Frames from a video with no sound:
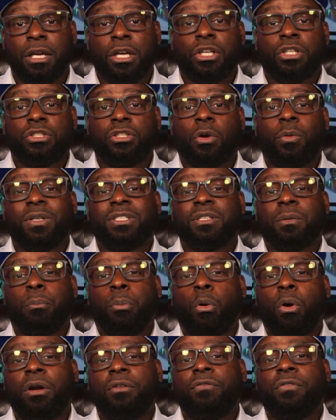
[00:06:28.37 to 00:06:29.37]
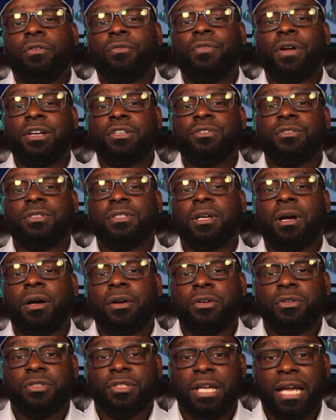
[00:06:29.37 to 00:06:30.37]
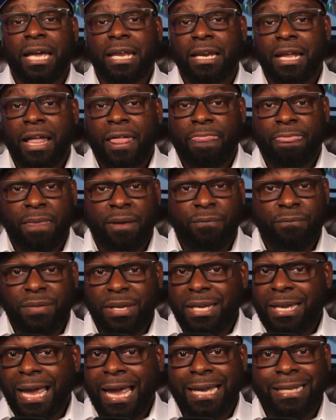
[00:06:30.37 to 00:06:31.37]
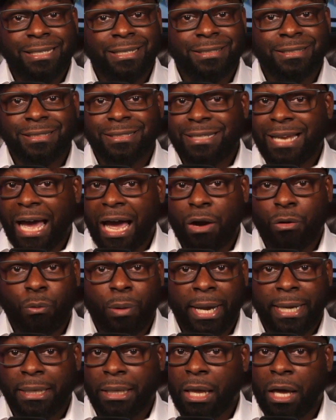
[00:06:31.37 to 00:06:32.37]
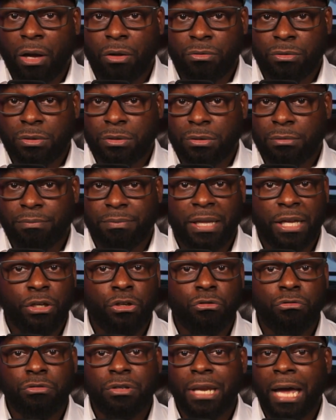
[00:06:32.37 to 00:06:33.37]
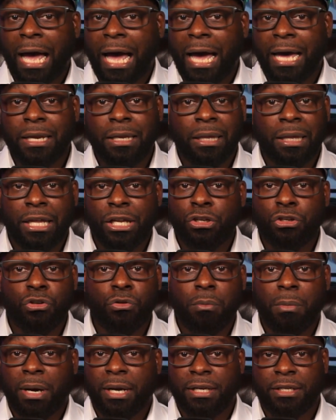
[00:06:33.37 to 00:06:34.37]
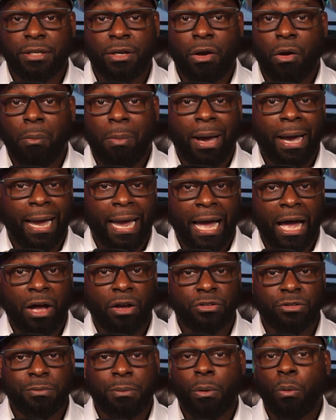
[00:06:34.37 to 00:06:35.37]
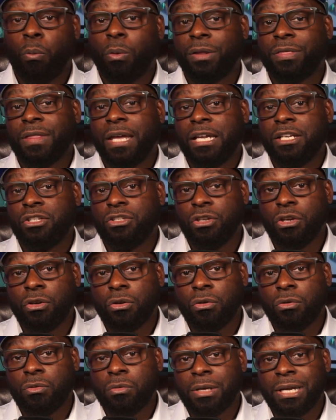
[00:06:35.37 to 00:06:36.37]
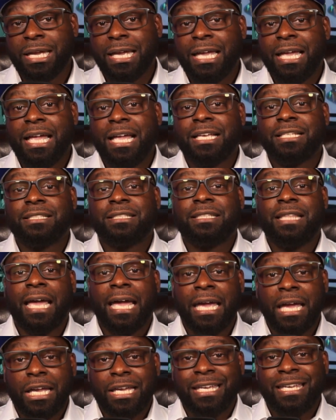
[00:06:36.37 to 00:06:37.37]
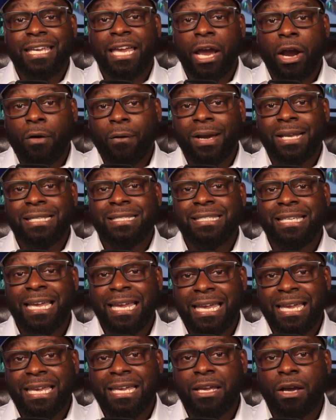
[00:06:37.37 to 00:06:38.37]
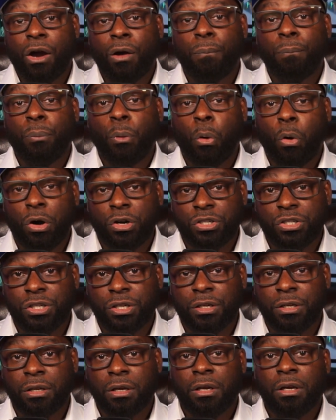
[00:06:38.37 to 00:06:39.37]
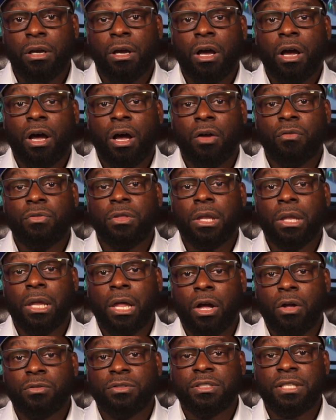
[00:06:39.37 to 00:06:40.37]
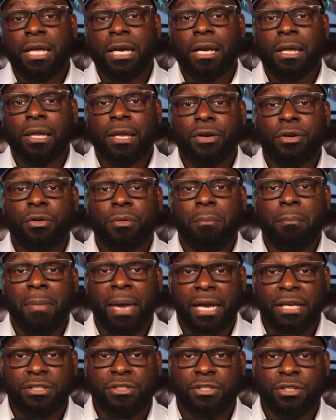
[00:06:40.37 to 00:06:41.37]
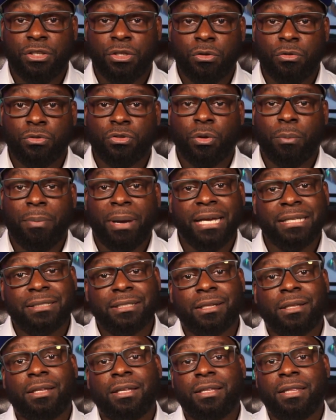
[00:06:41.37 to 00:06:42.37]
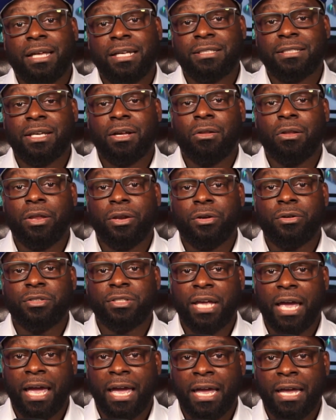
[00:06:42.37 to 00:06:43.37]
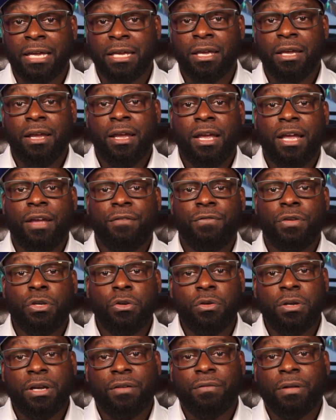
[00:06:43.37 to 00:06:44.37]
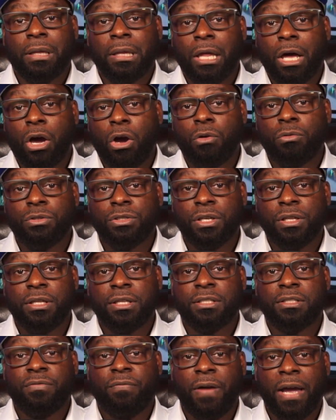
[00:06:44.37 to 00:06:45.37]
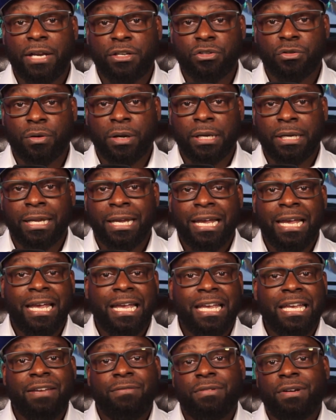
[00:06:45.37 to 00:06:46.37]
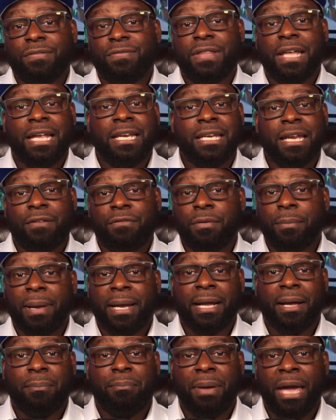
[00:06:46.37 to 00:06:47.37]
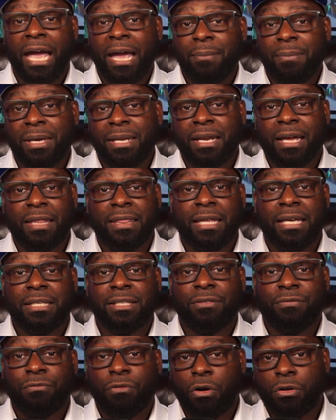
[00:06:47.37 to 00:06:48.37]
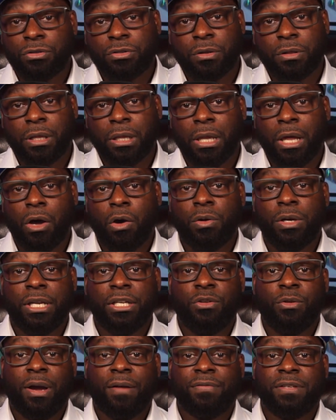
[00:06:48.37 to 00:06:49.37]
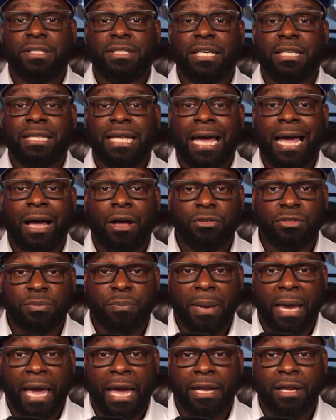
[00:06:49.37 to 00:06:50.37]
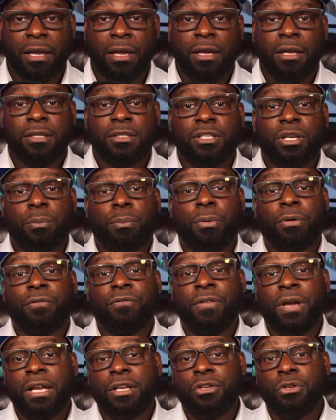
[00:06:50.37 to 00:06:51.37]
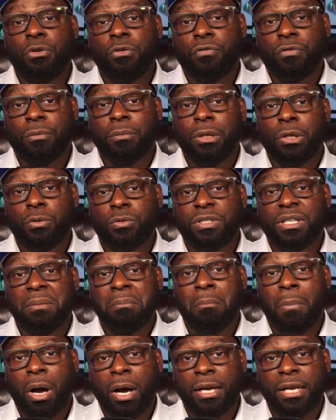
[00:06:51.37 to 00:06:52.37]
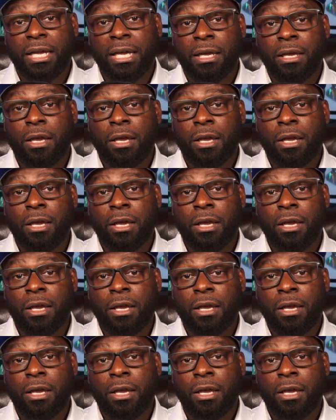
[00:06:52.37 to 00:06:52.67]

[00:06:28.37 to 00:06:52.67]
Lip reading: So it's important for veterans to understand the VA does not write loans. They do not lend you money to go buy a house. But what they do is they guarantee a portion of the loans that a lender makes to you. So basically they tell lenders, hey, if you give a loan to this veteran, even if they never make a payment and they default on the loan and you have to take the house back, to prevent you from losing money,